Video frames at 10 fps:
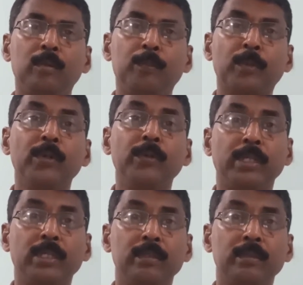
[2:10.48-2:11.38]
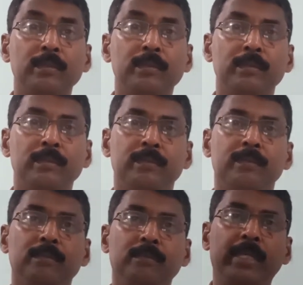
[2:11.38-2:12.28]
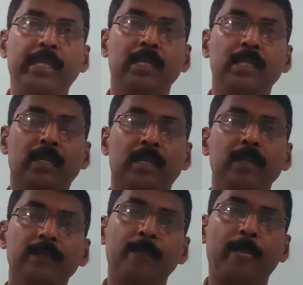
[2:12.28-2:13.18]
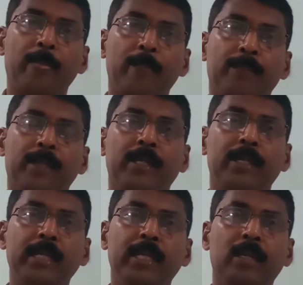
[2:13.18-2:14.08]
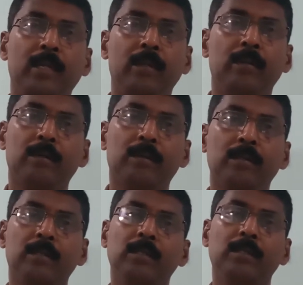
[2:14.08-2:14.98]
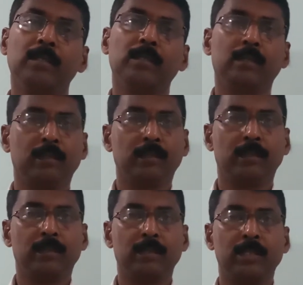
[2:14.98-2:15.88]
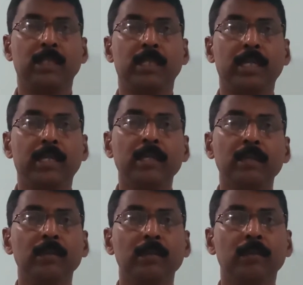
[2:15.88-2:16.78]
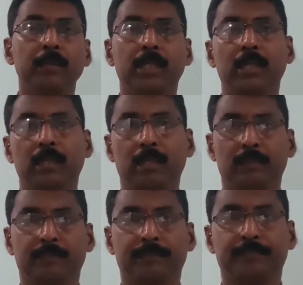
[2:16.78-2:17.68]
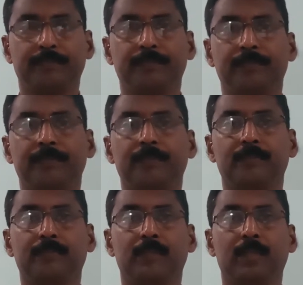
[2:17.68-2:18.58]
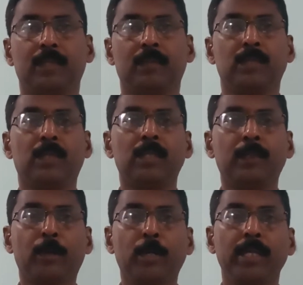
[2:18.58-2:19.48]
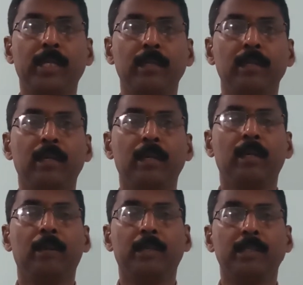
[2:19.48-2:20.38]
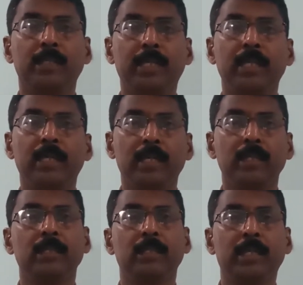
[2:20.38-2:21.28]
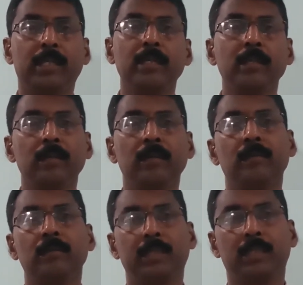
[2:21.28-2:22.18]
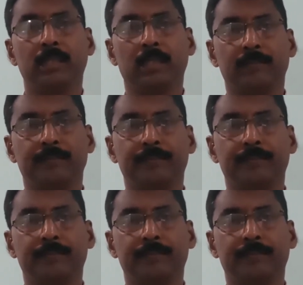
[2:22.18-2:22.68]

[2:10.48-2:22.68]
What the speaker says: proved very clearly that DNA is the genetic material. It is not the protein, but the DNA, the genetic material.